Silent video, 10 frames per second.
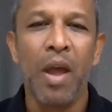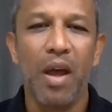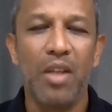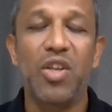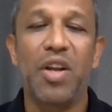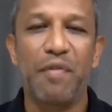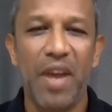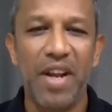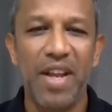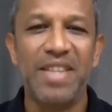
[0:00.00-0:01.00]

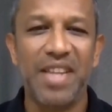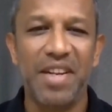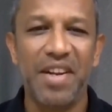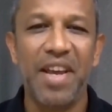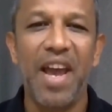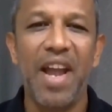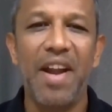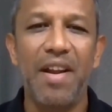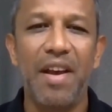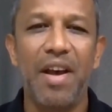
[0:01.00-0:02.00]
Friday and Saturday.
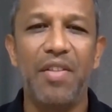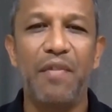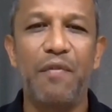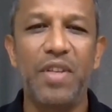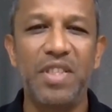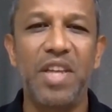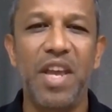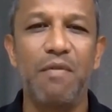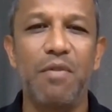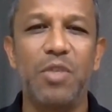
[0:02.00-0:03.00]
And the first
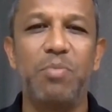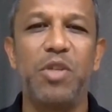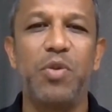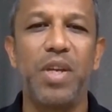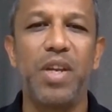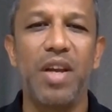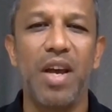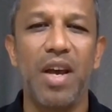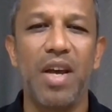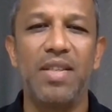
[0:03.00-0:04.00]
game was between
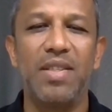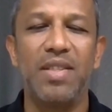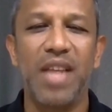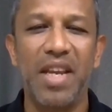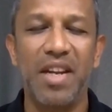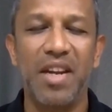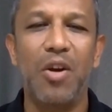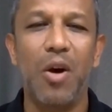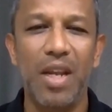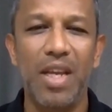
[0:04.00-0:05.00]
Zahira
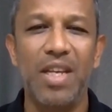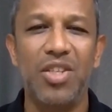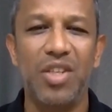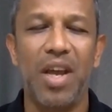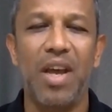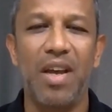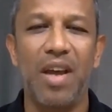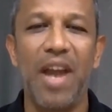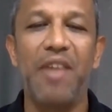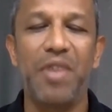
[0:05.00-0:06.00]
College
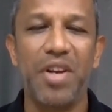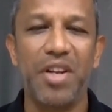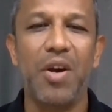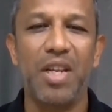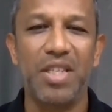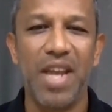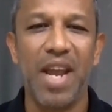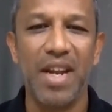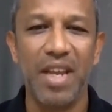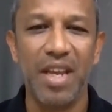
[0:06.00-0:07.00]
and Trinity College
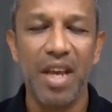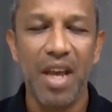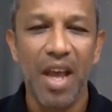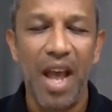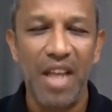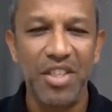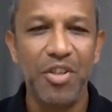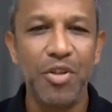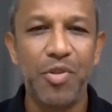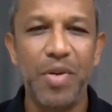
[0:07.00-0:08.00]
Kandy. As you
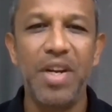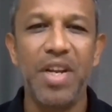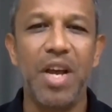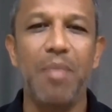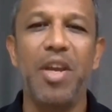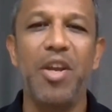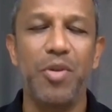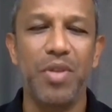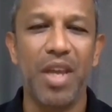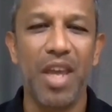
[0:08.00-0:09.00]
know, Trinity coming
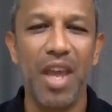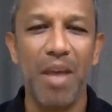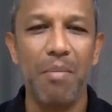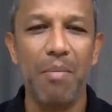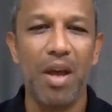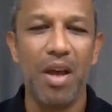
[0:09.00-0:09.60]
into the game